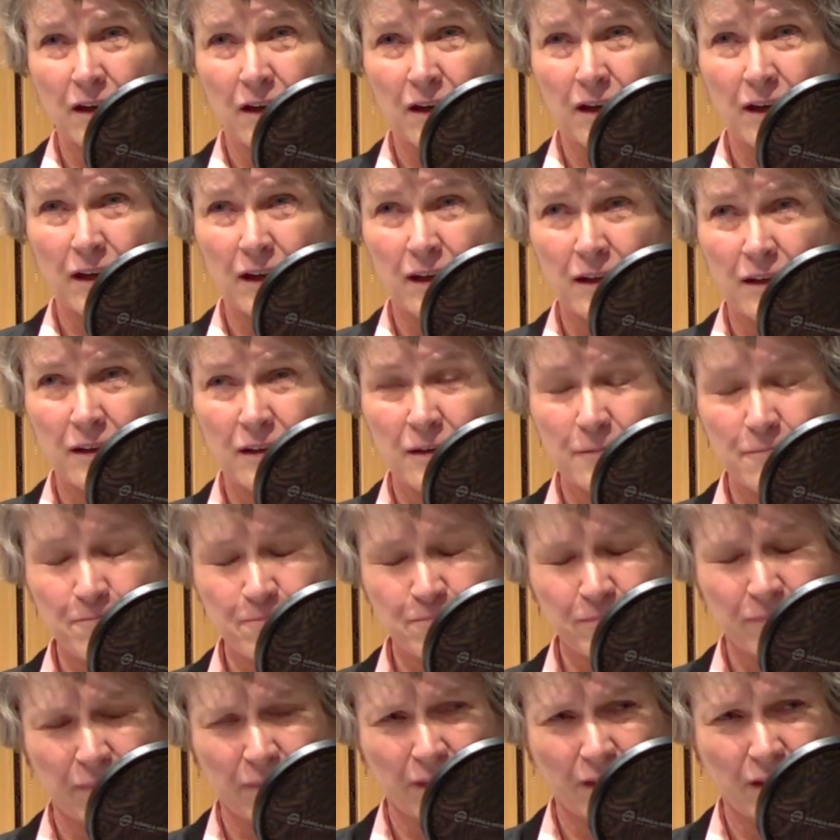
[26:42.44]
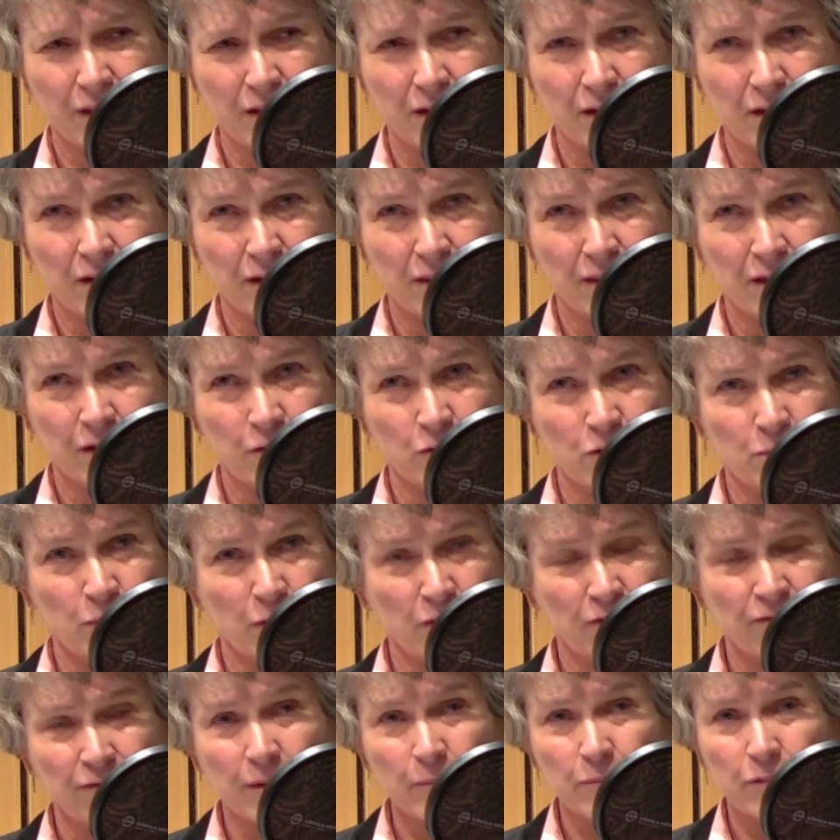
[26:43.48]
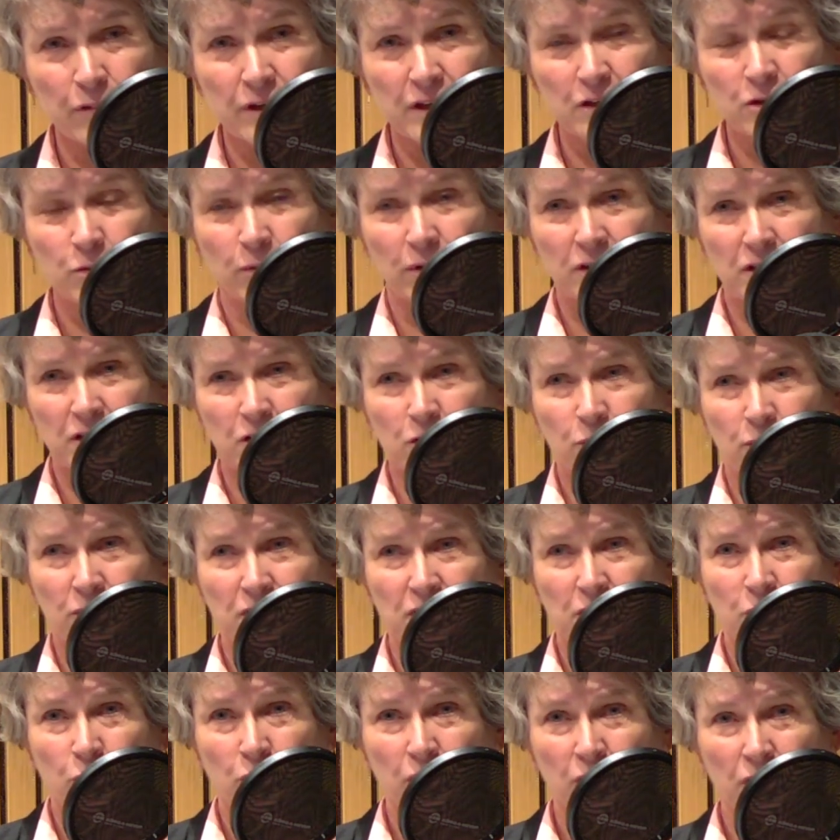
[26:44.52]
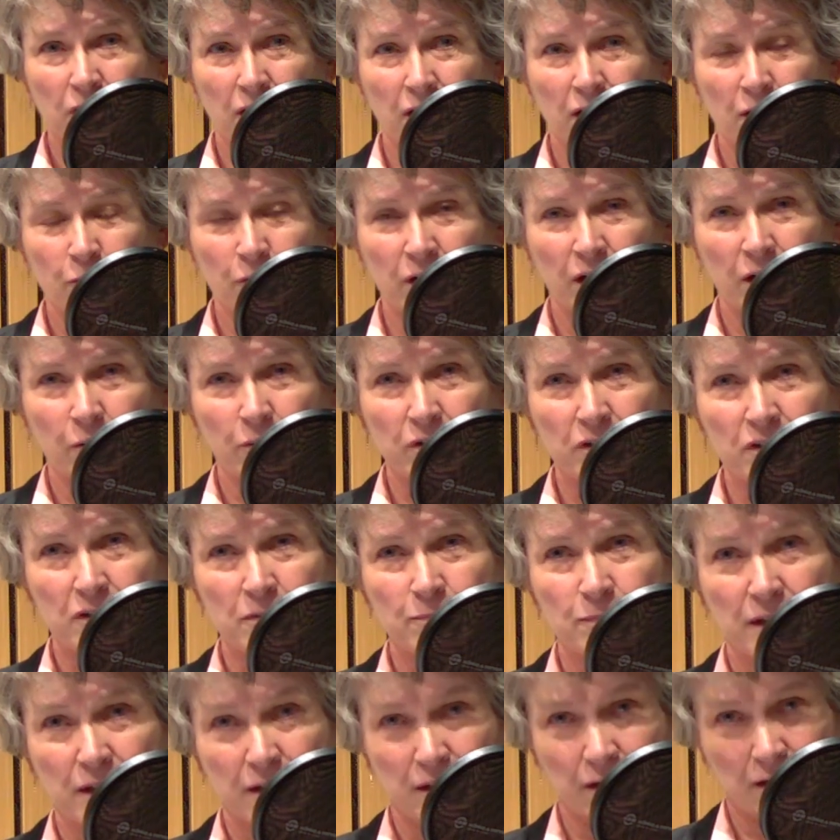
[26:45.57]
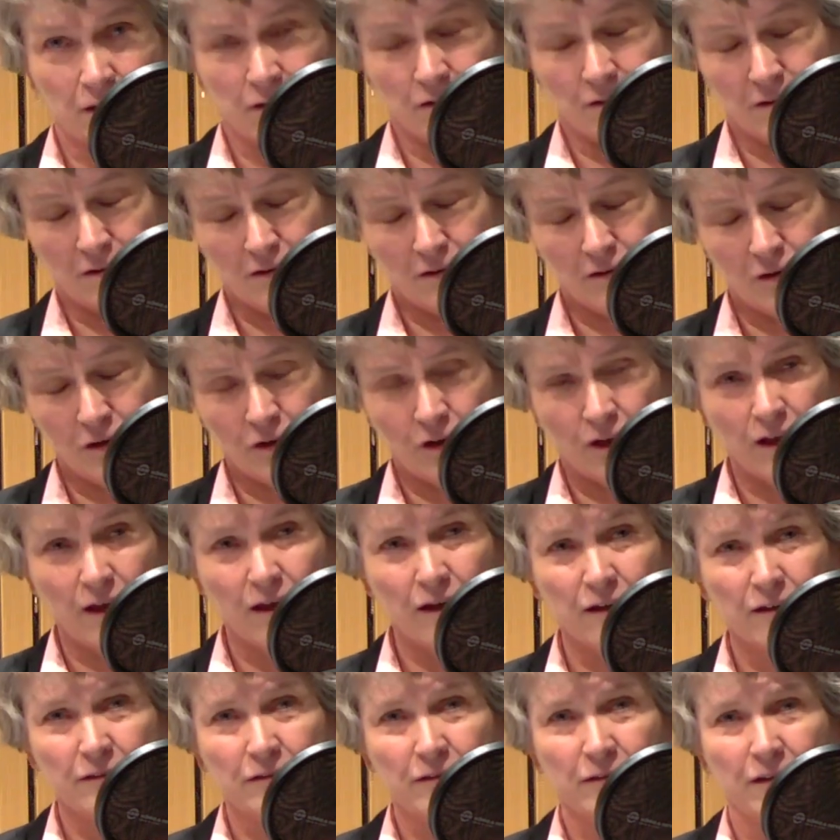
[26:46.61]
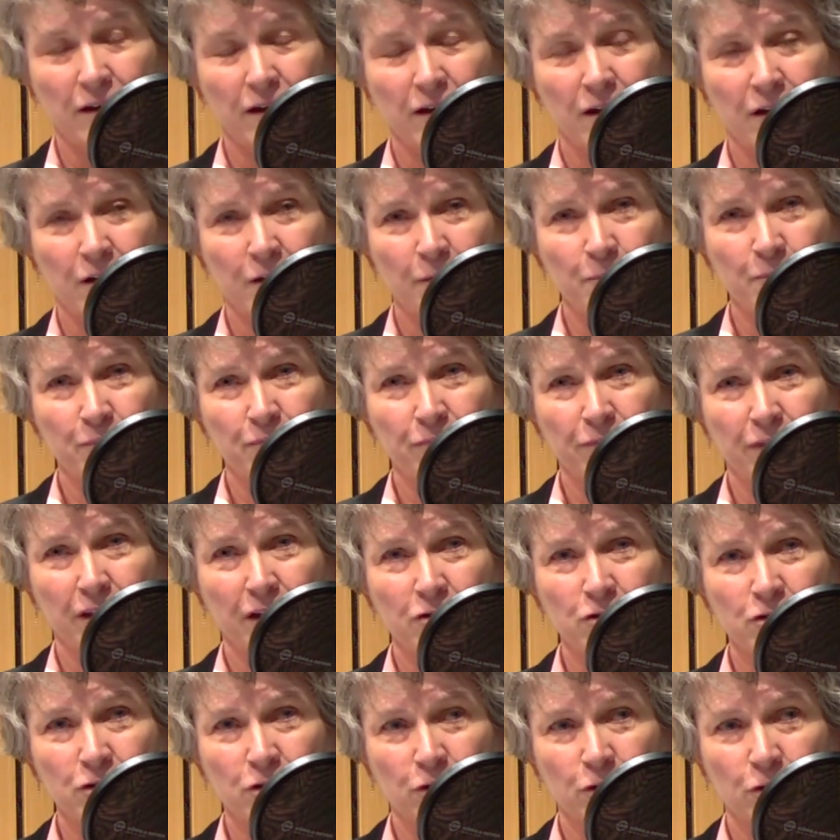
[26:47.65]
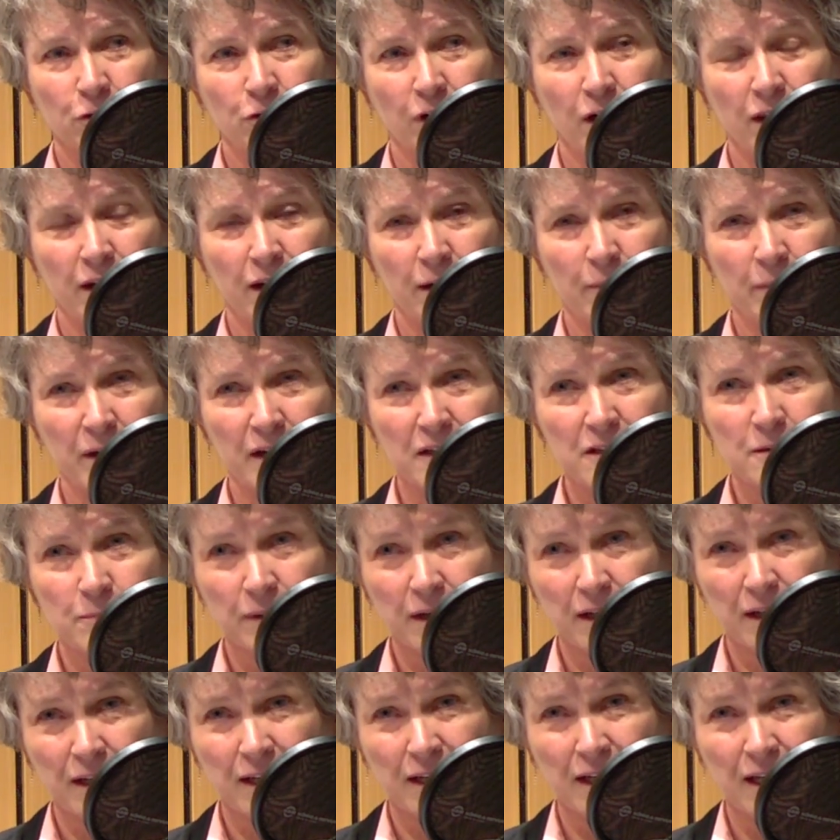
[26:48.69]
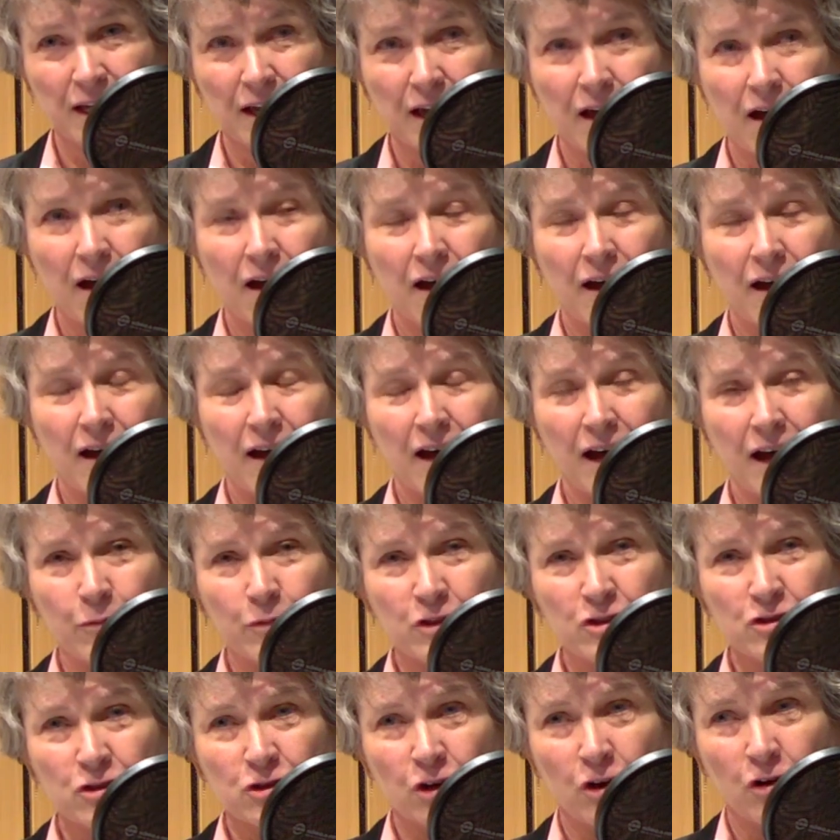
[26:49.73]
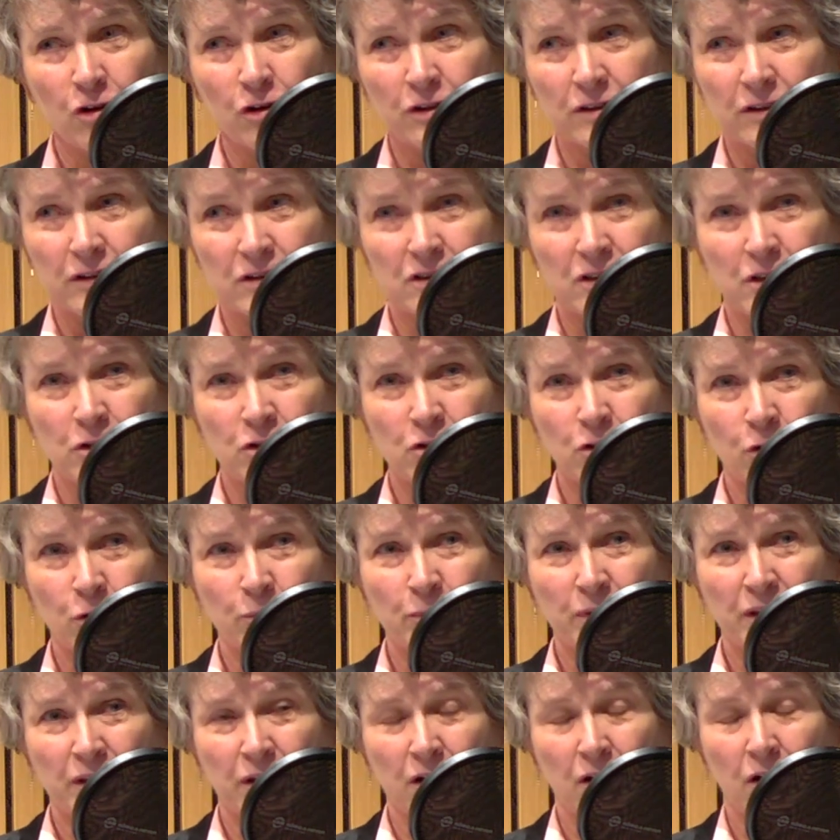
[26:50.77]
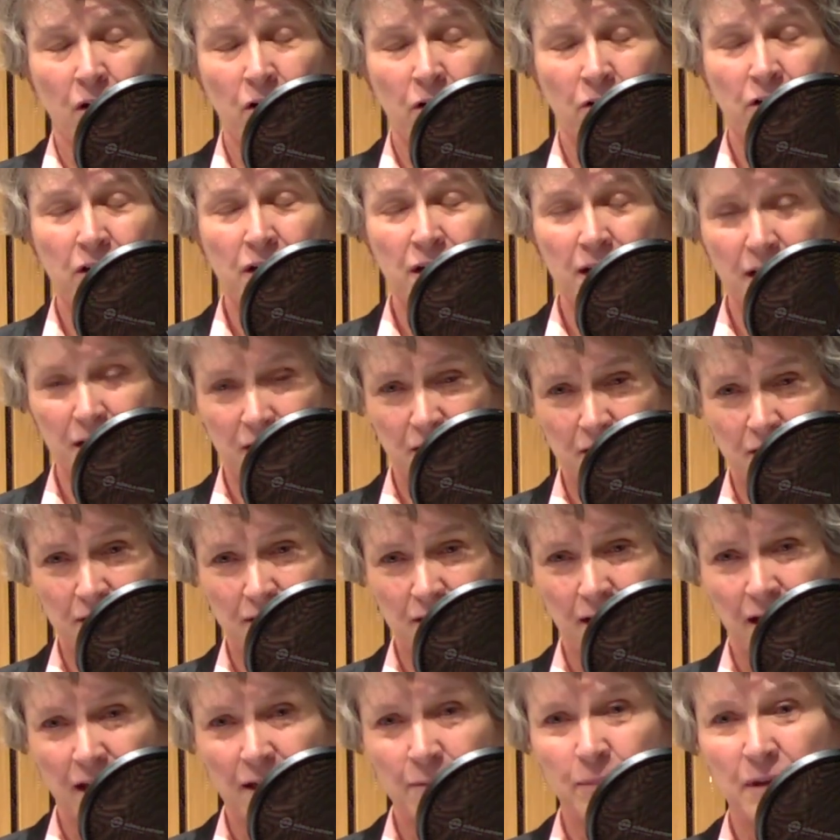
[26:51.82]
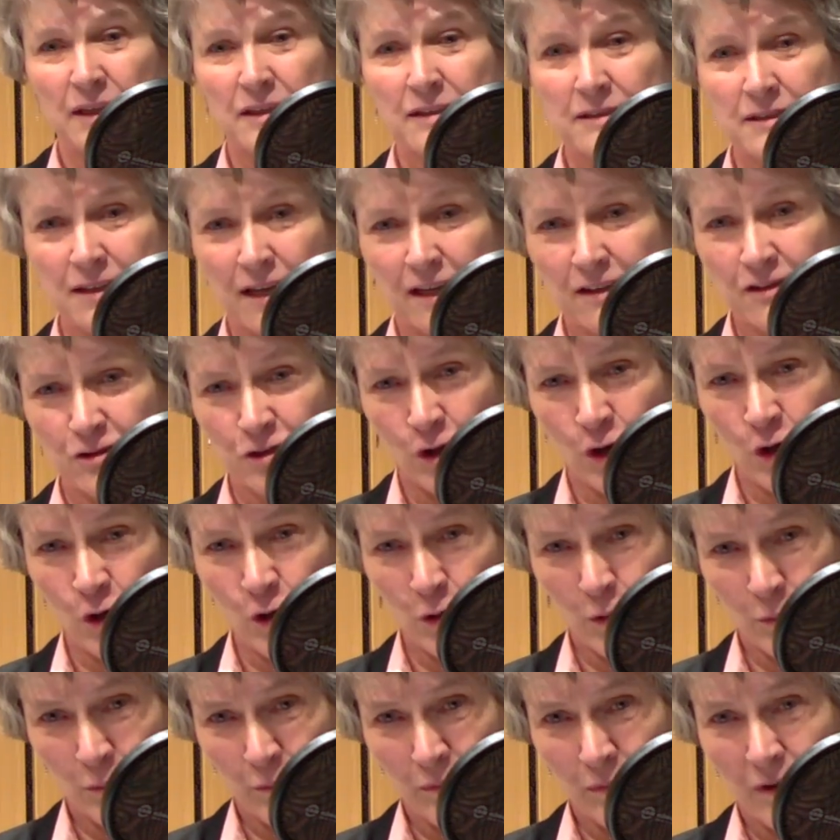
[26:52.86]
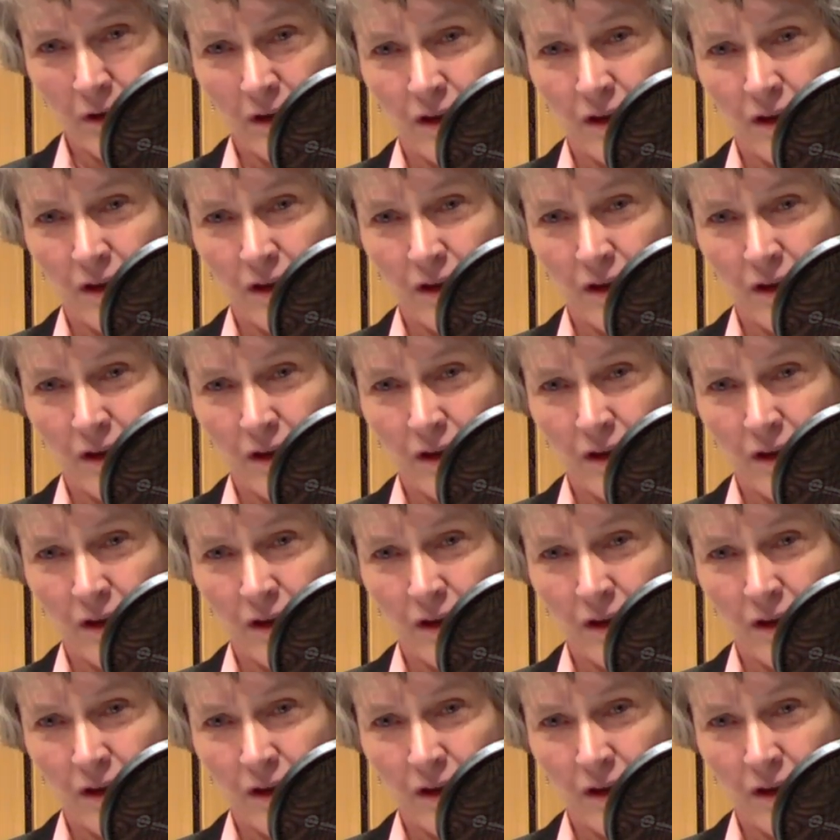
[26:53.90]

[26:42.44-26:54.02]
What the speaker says: I think it was about February 2021, when I was speaking online to an MSP, I was shocked that she told me that her niece had been sent home